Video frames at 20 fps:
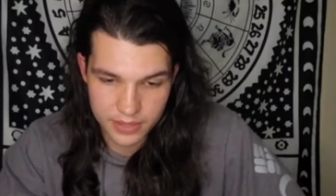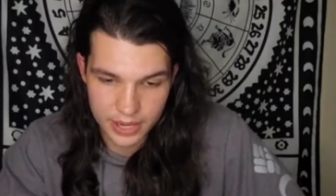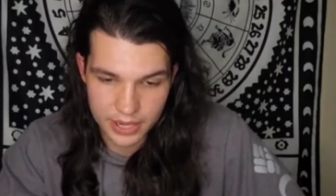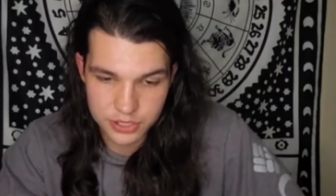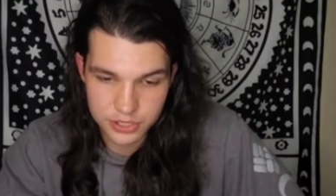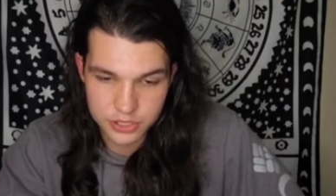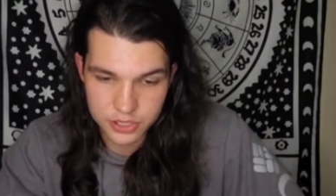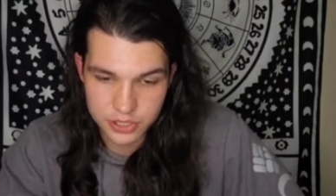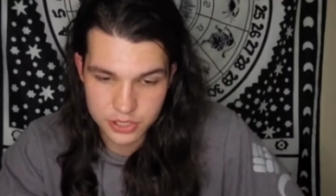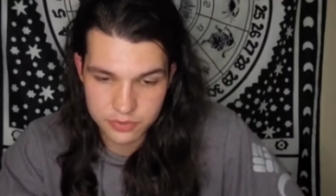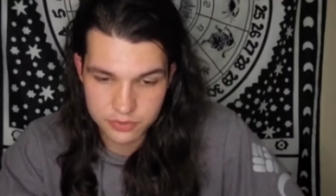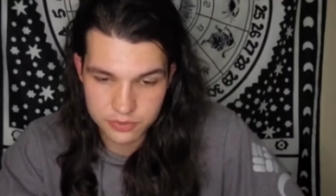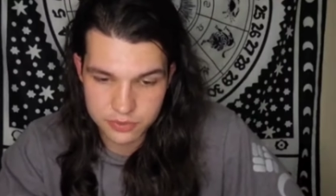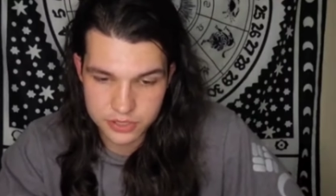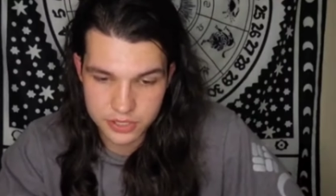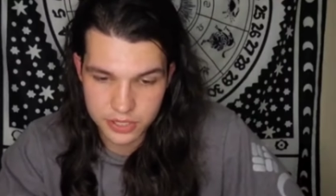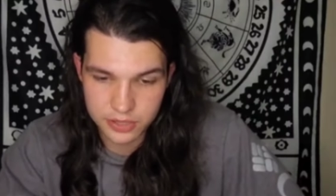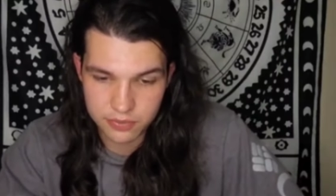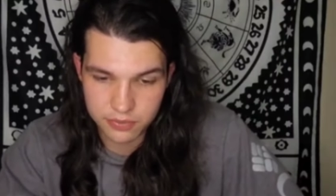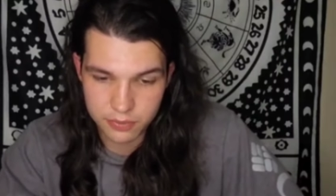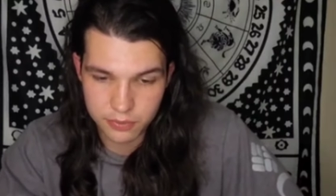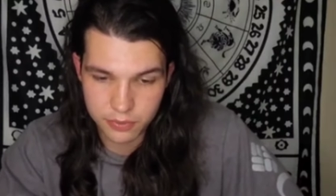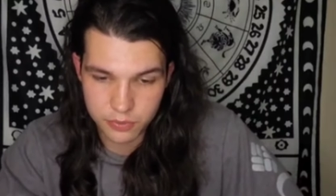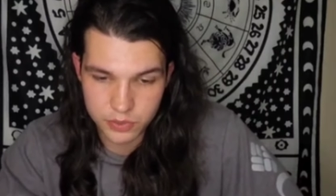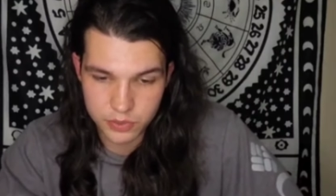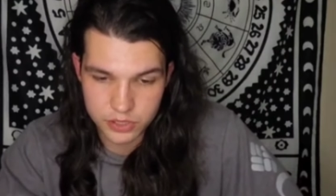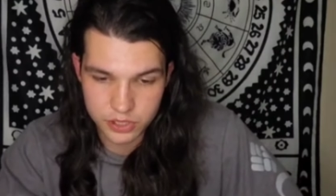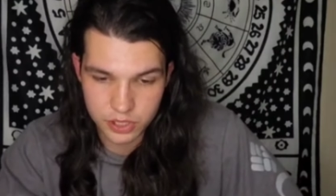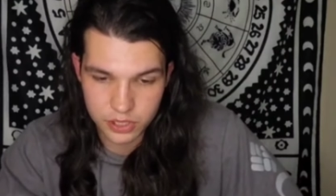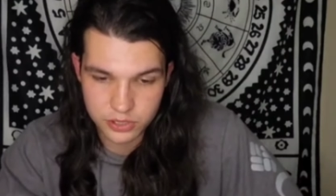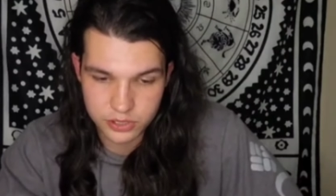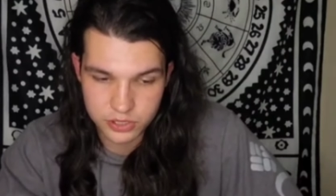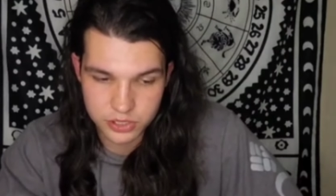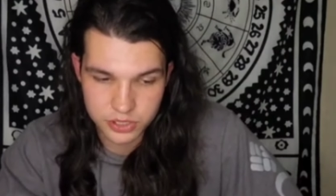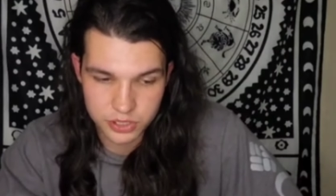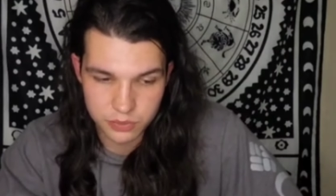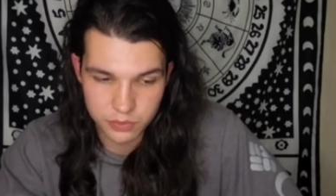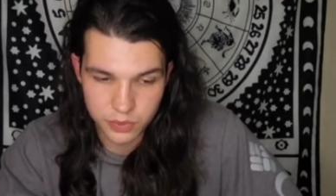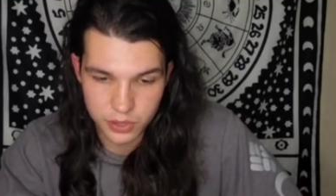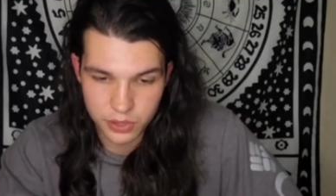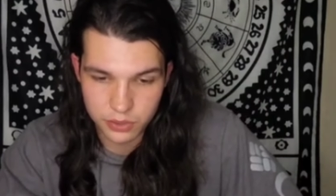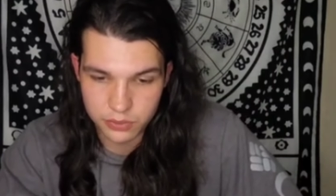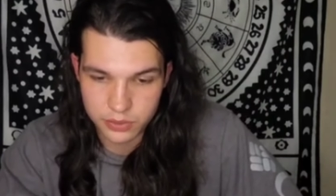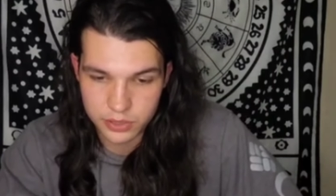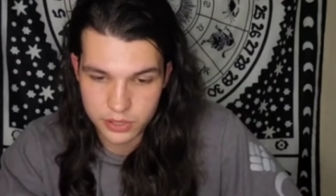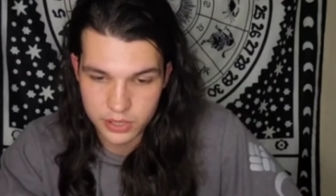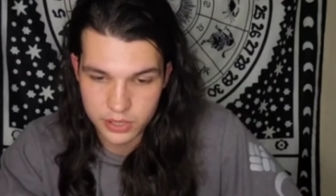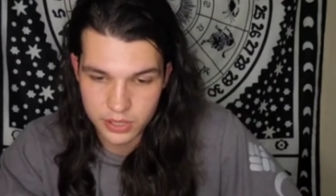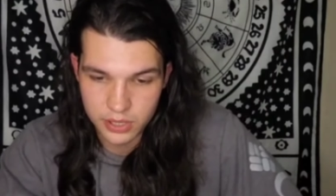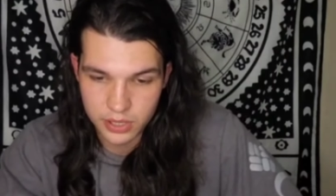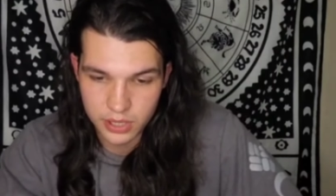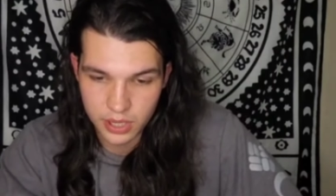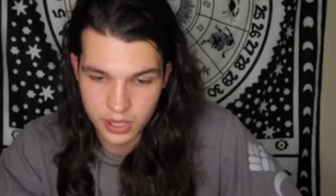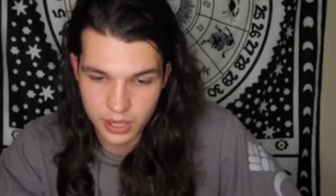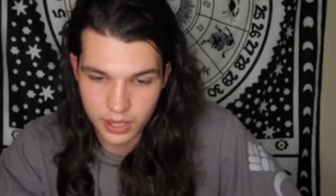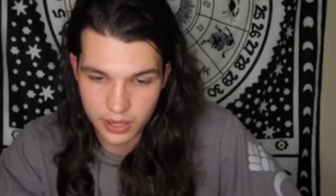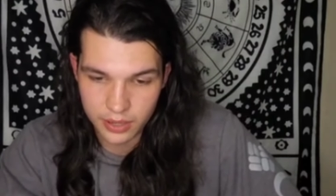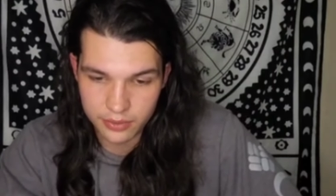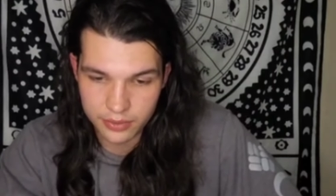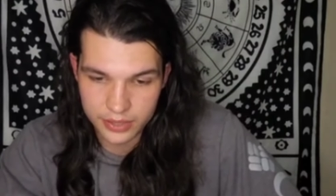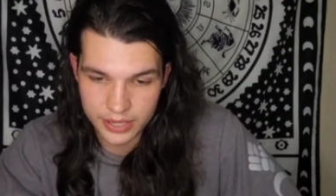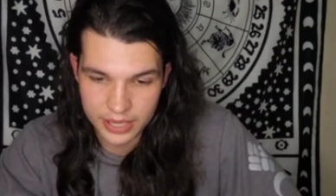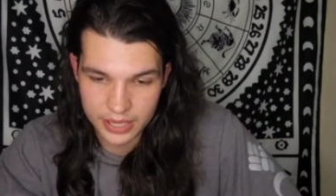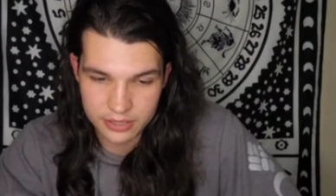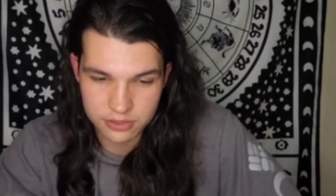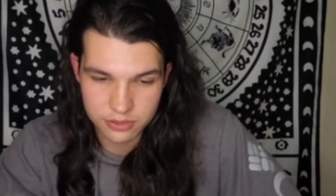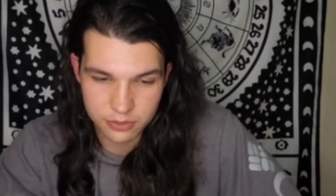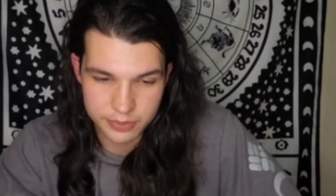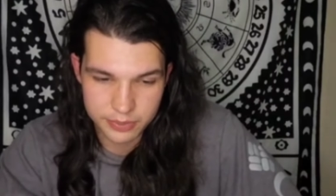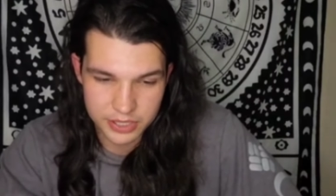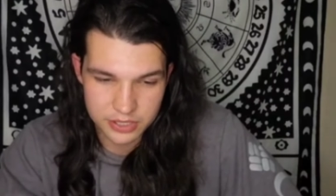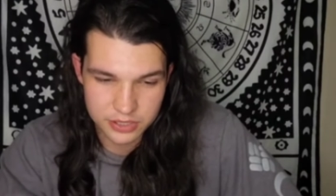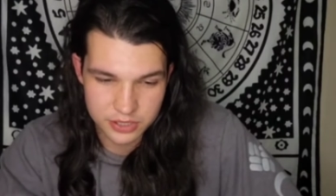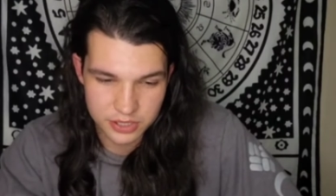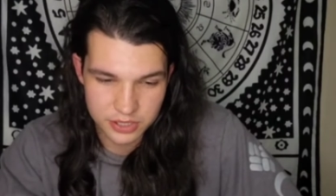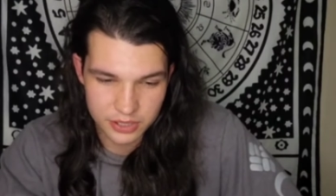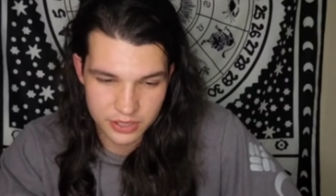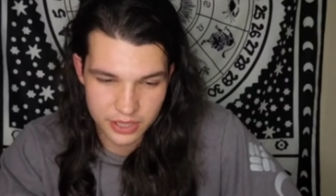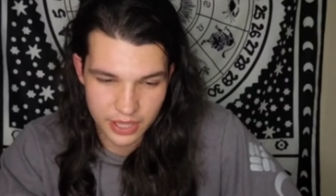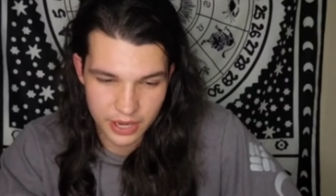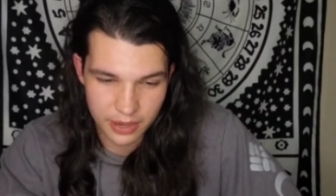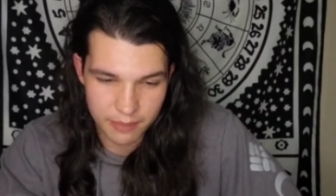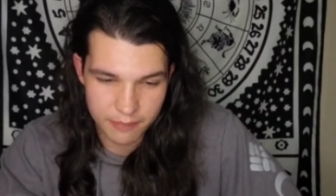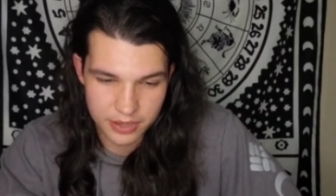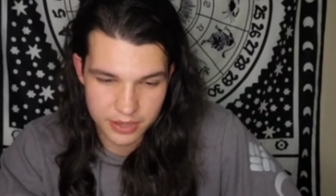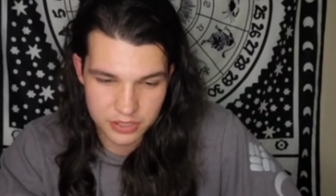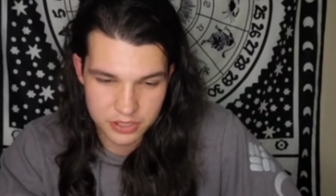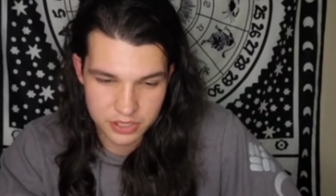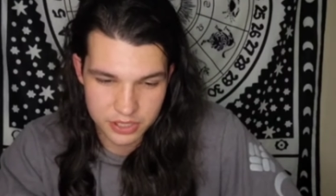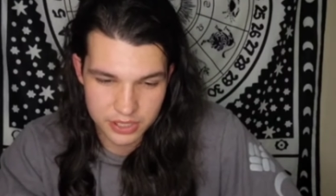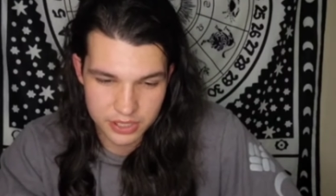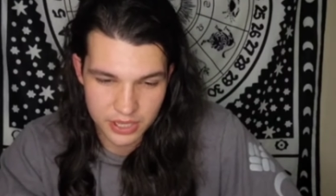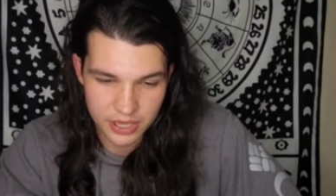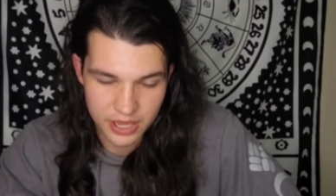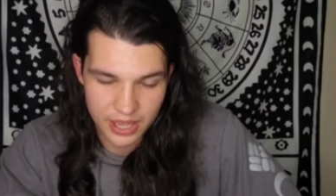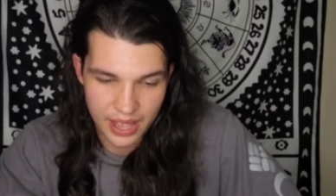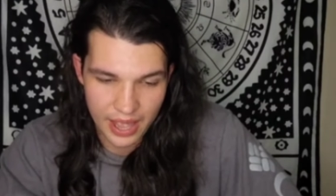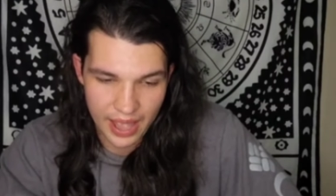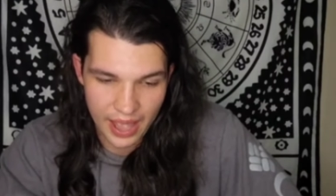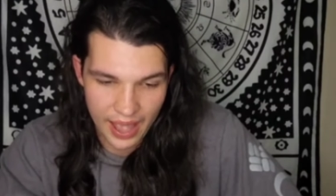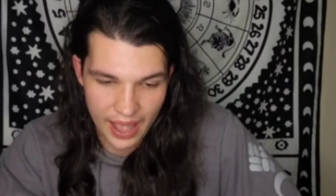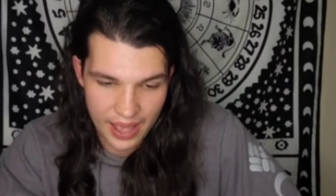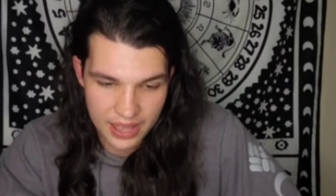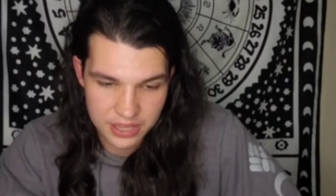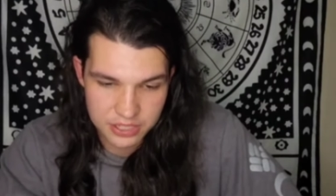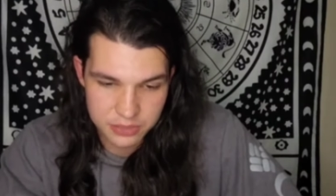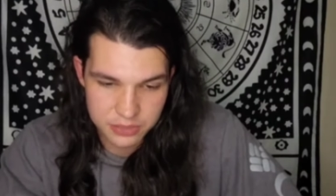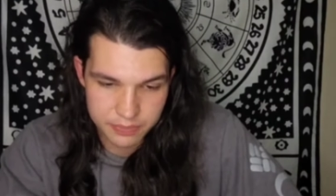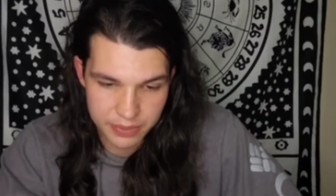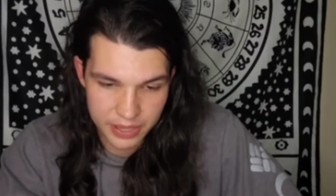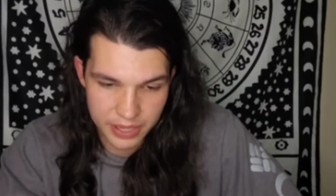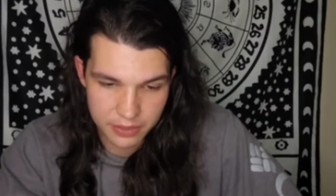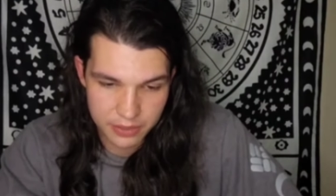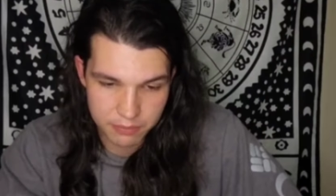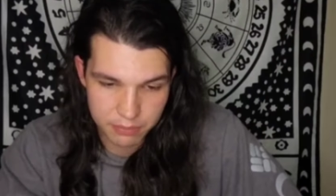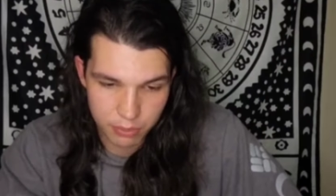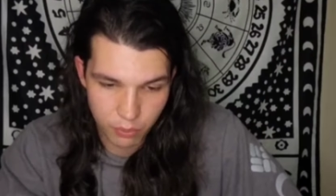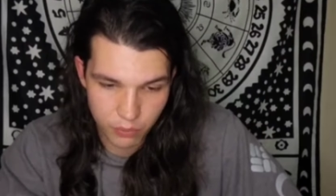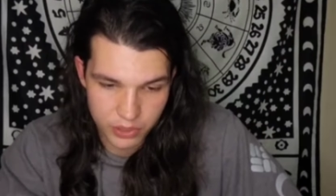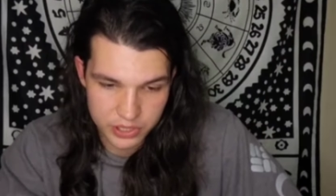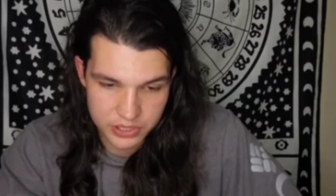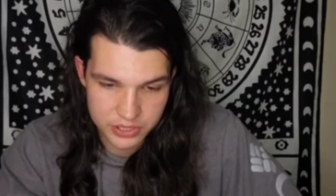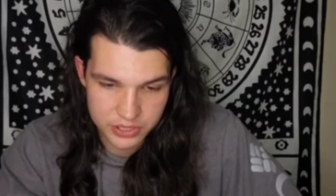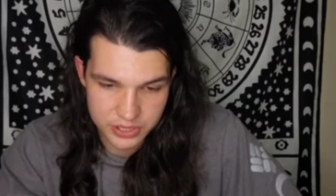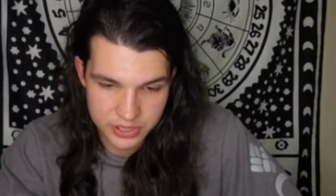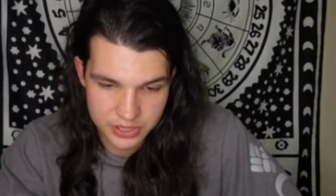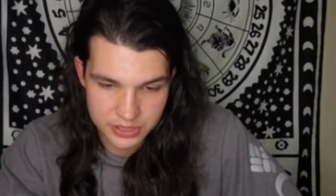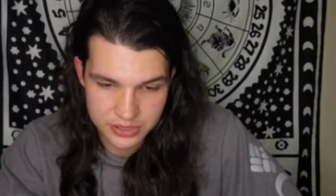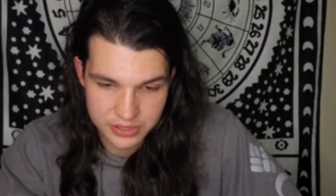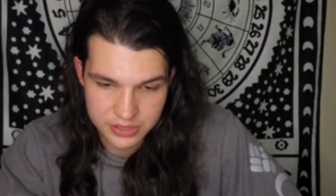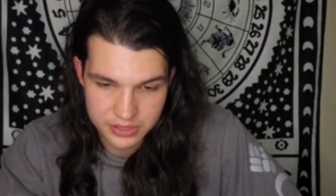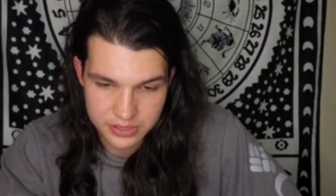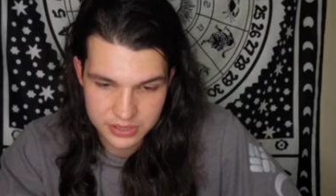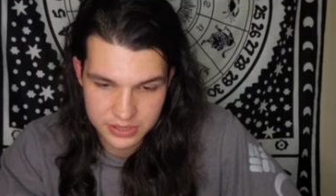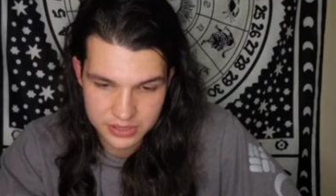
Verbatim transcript: As you can see from the results she wrote, uh, the cancer patient that I mentioned has been poisoned.